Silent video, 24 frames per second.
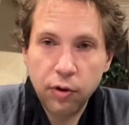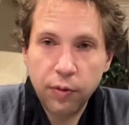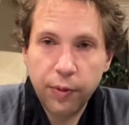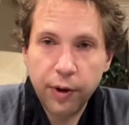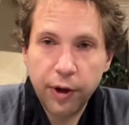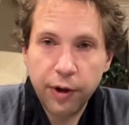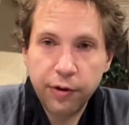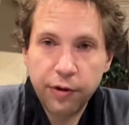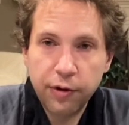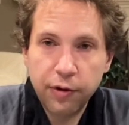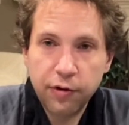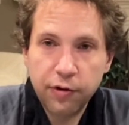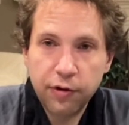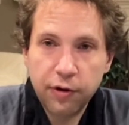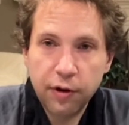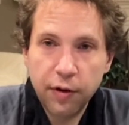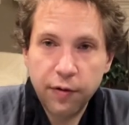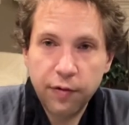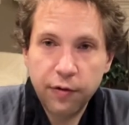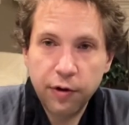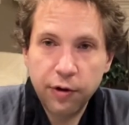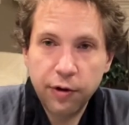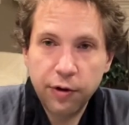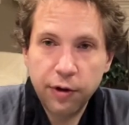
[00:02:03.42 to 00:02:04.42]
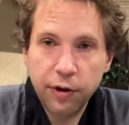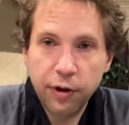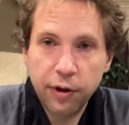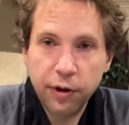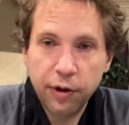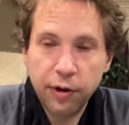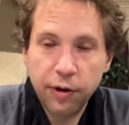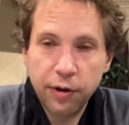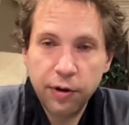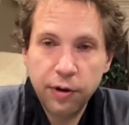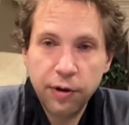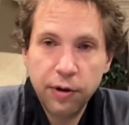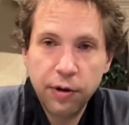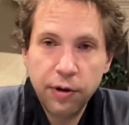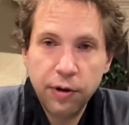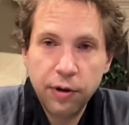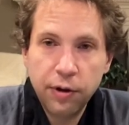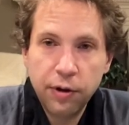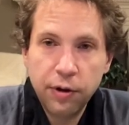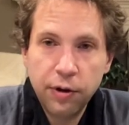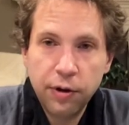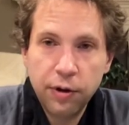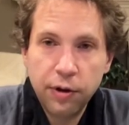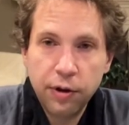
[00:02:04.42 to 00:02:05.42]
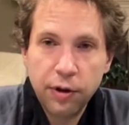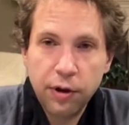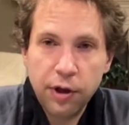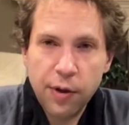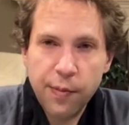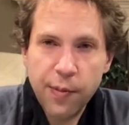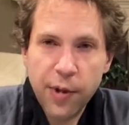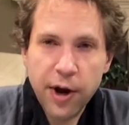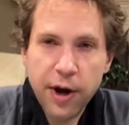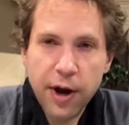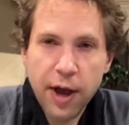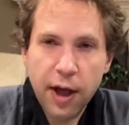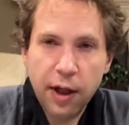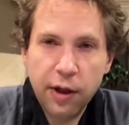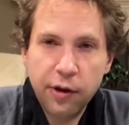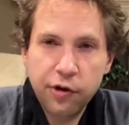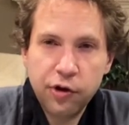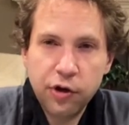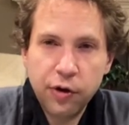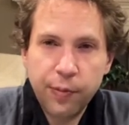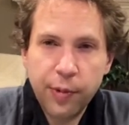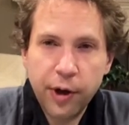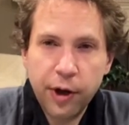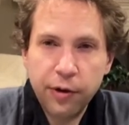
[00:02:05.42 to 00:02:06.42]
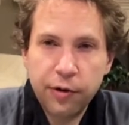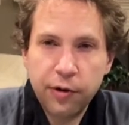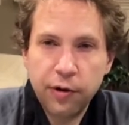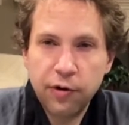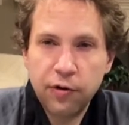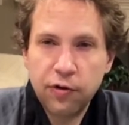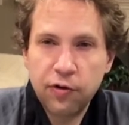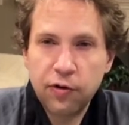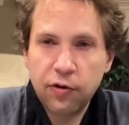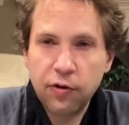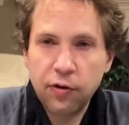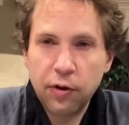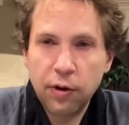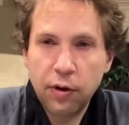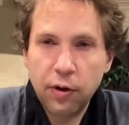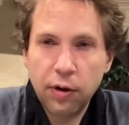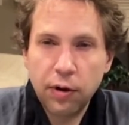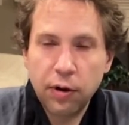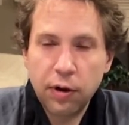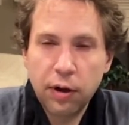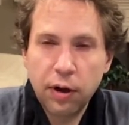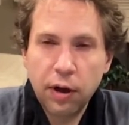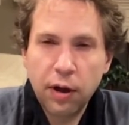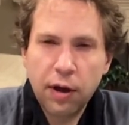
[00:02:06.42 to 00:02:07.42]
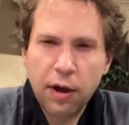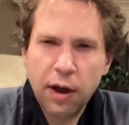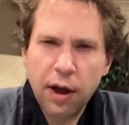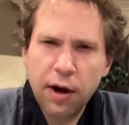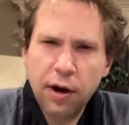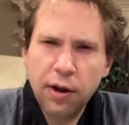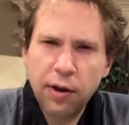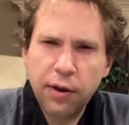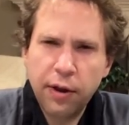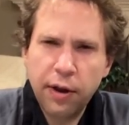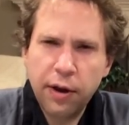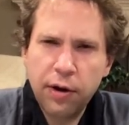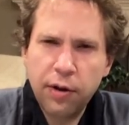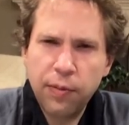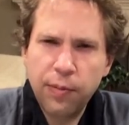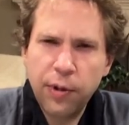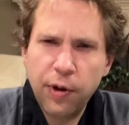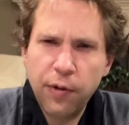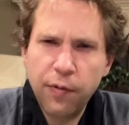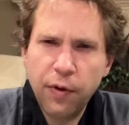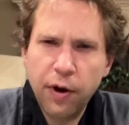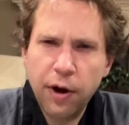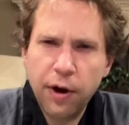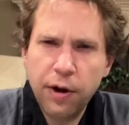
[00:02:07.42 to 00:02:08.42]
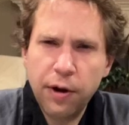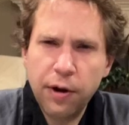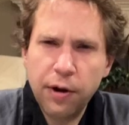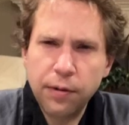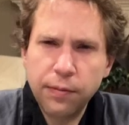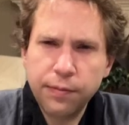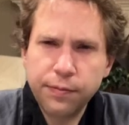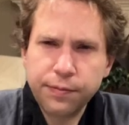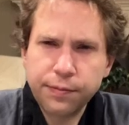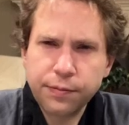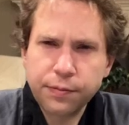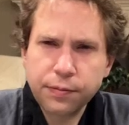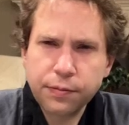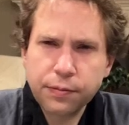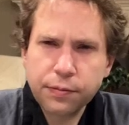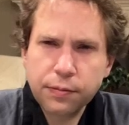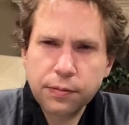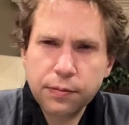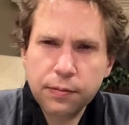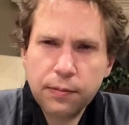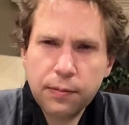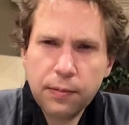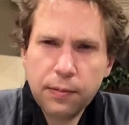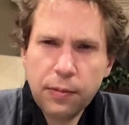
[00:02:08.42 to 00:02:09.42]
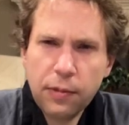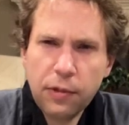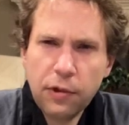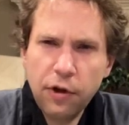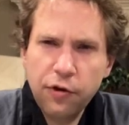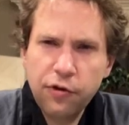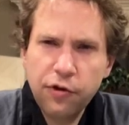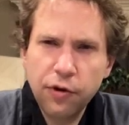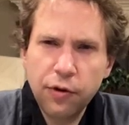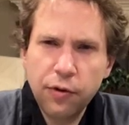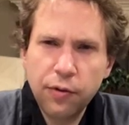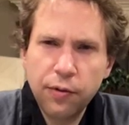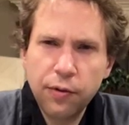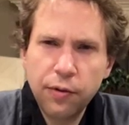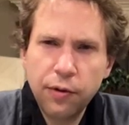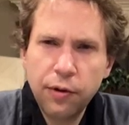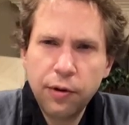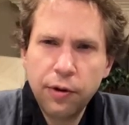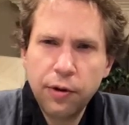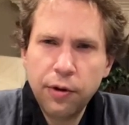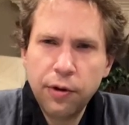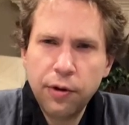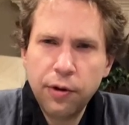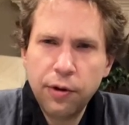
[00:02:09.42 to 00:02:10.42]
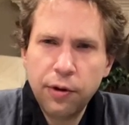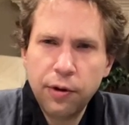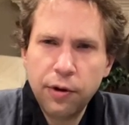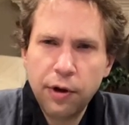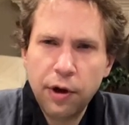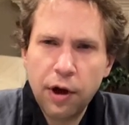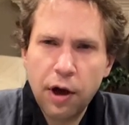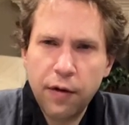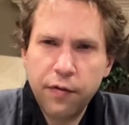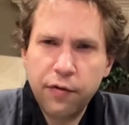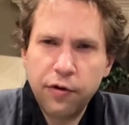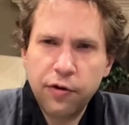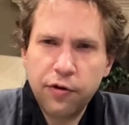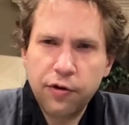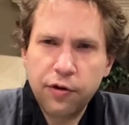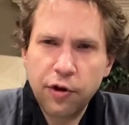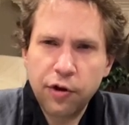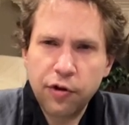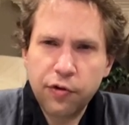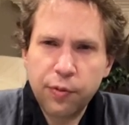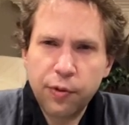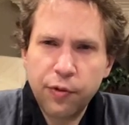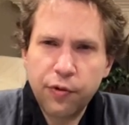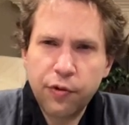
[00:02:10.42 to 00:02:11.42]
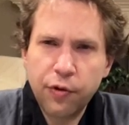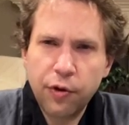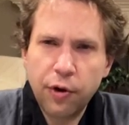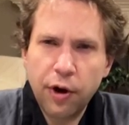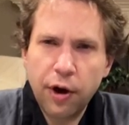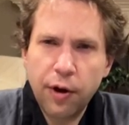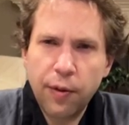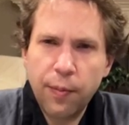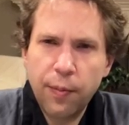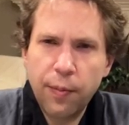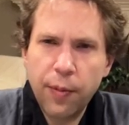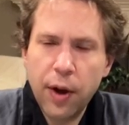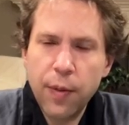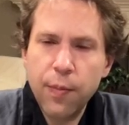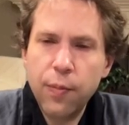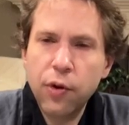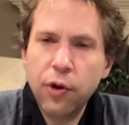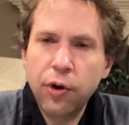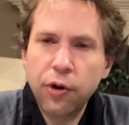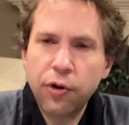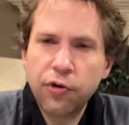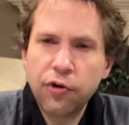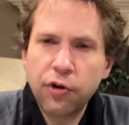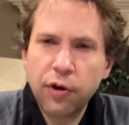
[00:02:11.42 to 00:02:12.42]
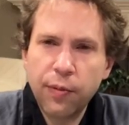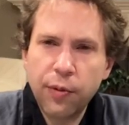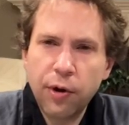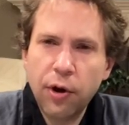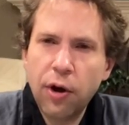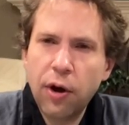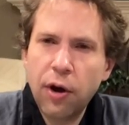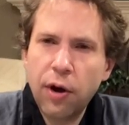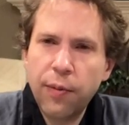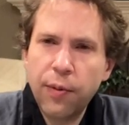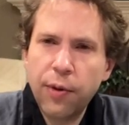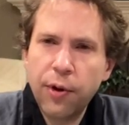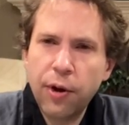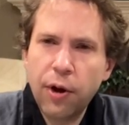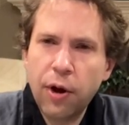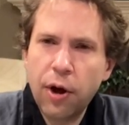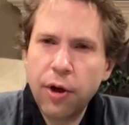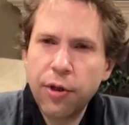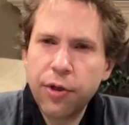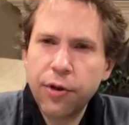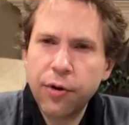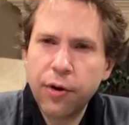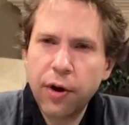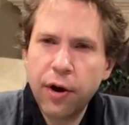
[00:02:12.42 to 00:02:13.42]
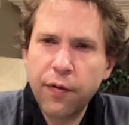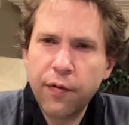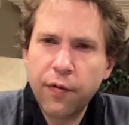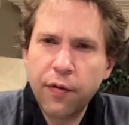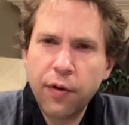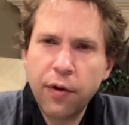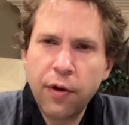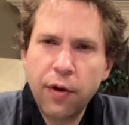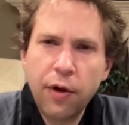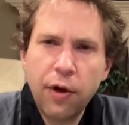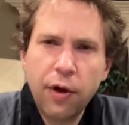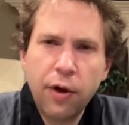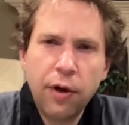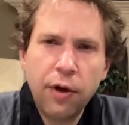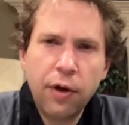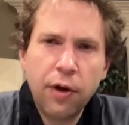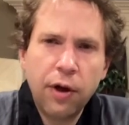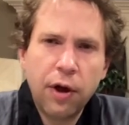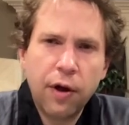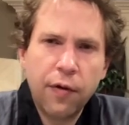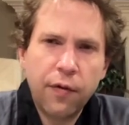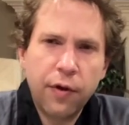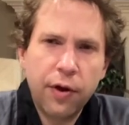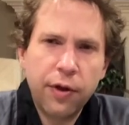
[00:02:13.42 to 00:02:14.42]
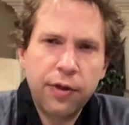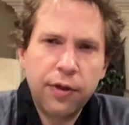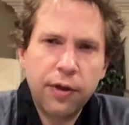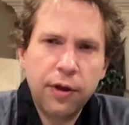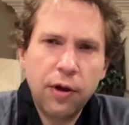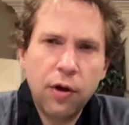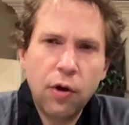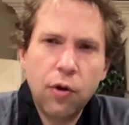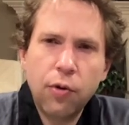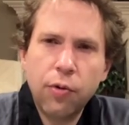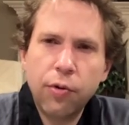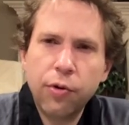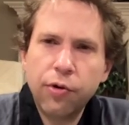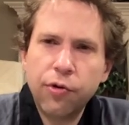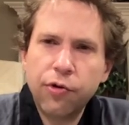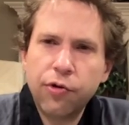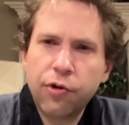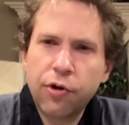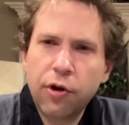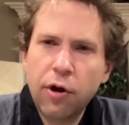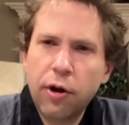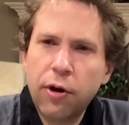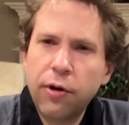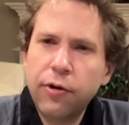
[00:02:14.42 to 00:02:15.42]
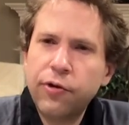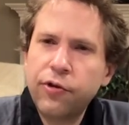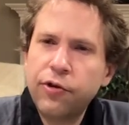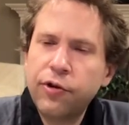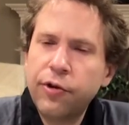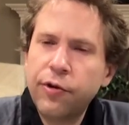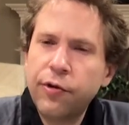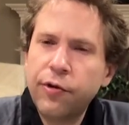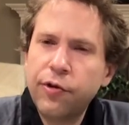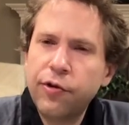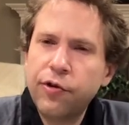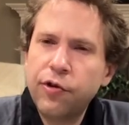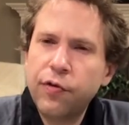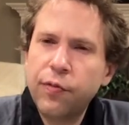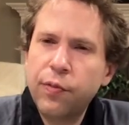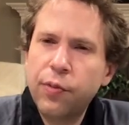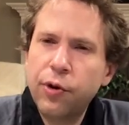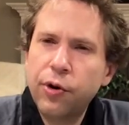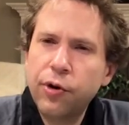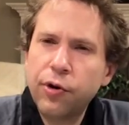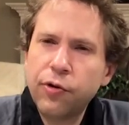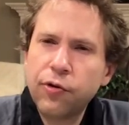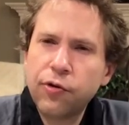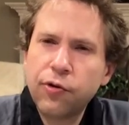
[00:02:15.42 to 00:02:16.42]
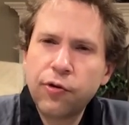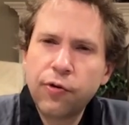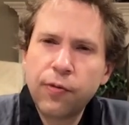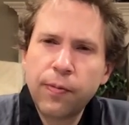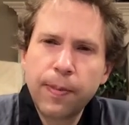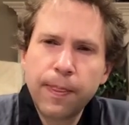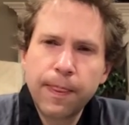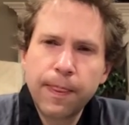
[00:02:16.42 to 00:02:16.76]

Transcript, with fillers: about this, definitely. And yeah, my knowledge about this uh, it kind of led to me writing. So, how I've discussed before, how my books. I'm an I'm an author. I, I write the Horrors Call series of books.